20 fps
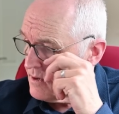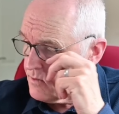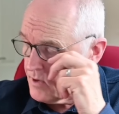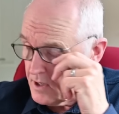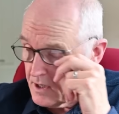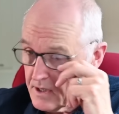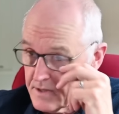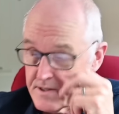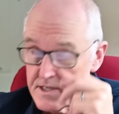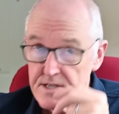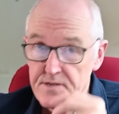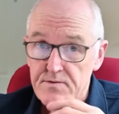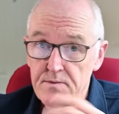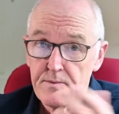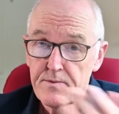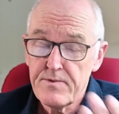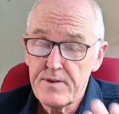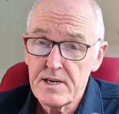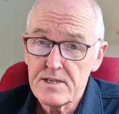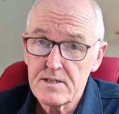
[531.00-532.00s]
We learned this
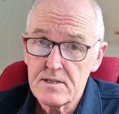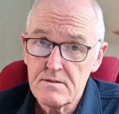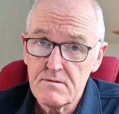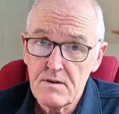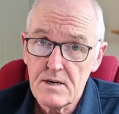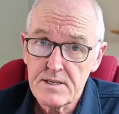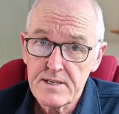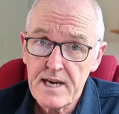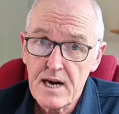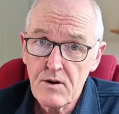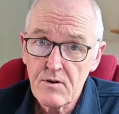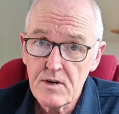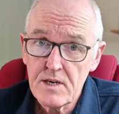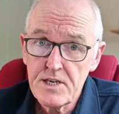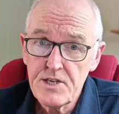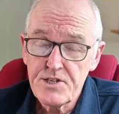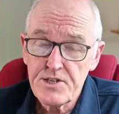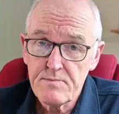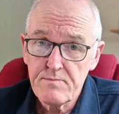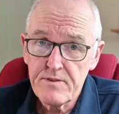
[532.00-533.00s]
from Professor
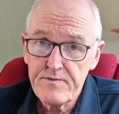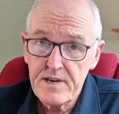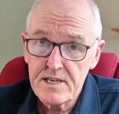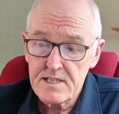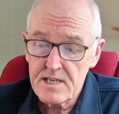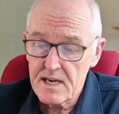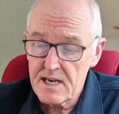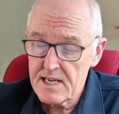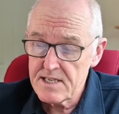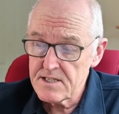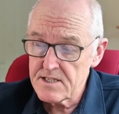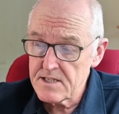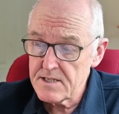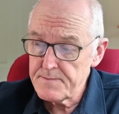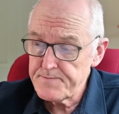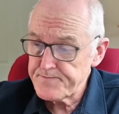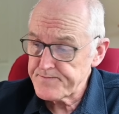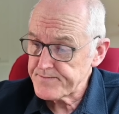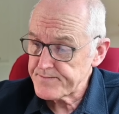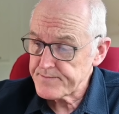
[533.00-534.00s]
Dalgleish and Professor
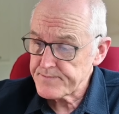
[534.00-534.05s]
Clancy.